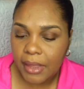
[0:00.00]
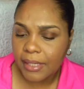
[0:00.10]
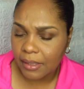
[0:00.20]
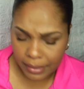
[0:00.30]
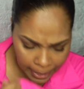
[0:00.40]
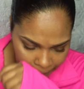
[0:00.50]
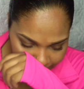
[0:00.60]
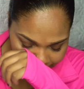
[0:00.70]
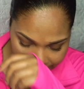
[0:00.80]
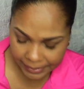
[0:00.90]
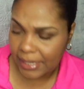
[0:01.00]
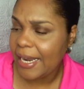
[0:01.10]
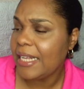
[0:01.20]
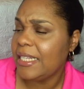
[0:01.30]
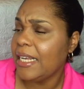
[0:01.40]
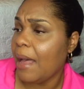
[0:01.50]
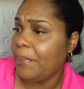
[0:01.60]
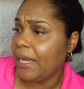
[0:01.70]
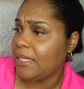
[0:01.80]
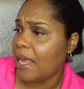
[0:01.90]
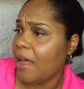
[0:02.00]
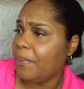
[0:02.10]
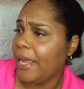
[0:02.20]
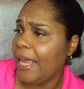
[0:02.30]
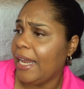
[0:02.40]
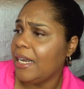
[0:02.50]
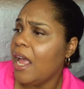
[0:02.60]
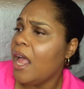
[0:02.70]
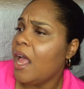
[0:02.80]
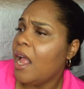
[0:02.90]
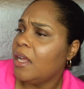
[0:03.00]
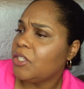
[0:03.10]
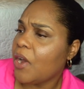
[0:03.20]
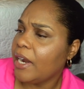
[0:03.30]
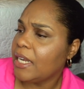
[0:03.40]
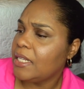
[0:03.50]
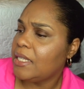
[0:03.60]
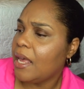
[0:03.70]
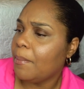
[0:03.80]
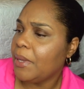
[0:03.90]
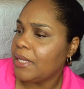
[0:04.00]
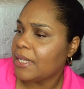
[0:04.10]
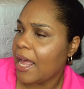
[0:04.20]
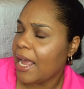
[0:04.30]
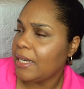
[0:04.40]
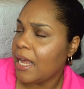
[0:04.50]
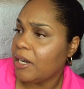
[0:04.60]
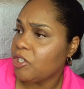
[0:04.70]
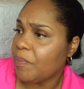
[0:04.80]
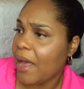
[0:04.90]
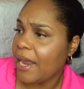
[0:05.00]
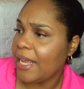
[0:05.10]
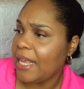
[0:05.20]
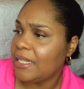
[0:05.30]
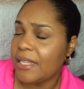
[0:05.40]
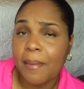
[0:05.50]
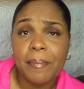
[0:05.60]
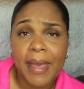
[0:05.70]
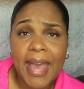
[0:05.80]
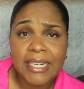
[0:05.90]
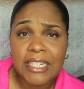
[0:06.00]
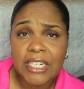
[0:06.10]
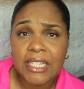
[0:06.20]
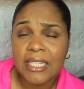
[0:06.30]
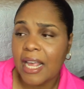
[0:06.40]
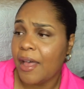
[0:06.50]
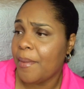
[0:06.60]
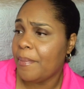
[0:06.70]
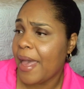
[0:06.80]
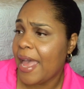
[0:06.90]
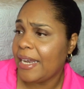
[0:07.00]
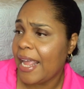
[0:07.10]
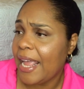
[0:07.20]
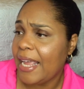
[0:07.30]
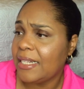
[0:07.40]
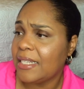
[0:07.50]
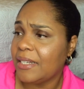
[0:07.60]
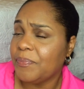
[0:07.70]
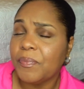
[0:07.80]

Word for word: The next thing I picked up in Target's Bullseye Dollar Spot is some bandages, band-aids.